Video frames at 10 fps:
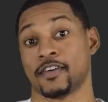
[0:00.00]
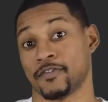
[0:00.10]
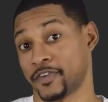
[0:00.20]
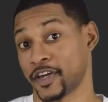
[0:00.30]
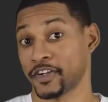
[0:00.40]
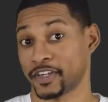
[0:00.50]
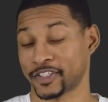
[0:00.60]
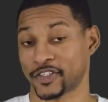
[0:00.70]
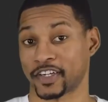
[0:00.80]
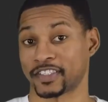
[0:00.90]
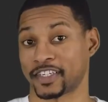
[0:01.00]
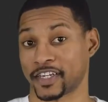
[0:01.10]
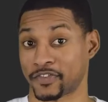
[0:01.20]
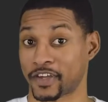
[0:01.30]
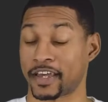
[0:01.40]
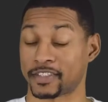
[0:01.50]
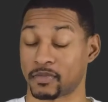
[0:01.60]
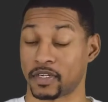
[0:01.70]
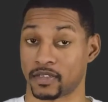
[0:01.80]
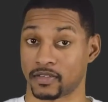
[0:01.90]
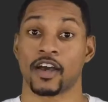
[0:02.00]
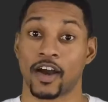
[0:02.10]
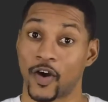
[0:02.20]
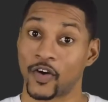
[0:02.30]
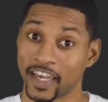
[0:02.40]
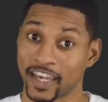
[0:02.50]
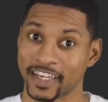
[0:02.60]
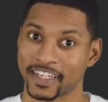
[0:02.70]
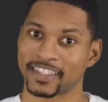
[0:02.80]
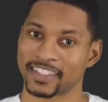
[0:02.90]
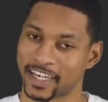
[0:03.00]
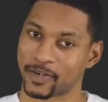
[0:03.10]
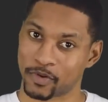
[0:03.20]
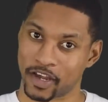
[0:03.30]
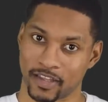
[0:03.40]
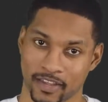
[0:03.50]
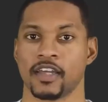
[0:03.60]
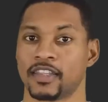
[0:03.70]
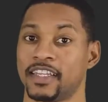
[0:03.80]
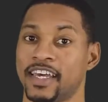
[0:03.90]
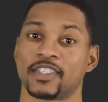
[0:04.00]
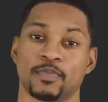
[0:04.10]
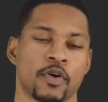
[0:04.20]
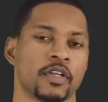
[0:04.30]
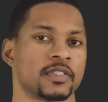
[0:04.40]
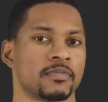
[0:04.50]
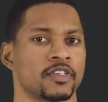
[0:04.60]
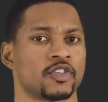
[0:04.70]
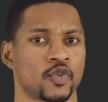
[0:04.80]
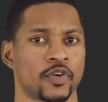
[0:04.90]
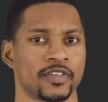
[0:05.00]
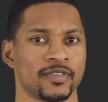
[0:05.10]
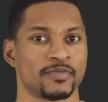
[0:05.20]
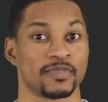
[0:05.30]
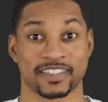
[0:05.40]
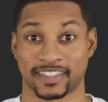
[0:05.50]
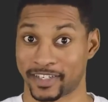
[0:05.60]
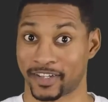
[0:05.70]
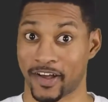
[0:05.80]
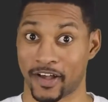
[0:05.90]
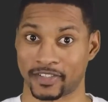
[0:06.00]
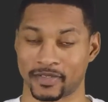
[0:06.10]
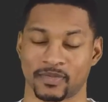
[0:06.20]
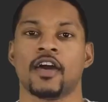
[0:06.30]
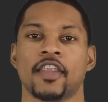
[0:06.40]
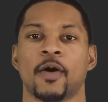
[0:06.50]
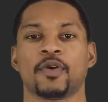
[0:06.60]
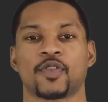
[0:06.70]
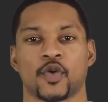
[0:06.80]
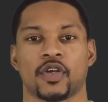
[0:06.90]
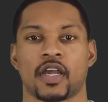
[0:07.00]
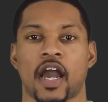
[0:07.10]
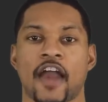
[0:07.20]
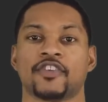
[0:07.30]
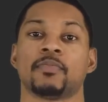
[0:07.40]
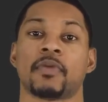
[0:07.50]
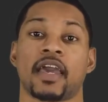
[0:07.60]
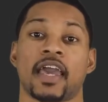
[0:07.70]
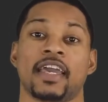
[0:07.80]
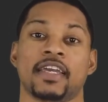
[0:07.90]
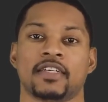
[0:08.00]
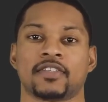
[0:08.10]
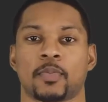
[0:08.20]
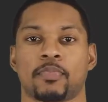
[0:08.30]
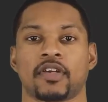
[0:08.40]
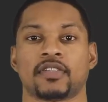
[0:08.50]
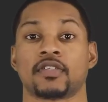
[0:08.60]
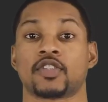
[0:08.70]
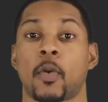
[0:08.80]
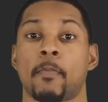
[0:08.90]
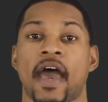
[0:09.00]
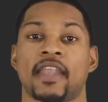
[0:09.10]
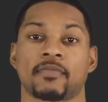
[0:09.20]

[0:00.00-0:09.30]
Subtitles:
Very interesting if you ask me. Okay, take a breath. The next point is much shorter, but still awesome. Number 3, hydrogen may aid in suppressing somatic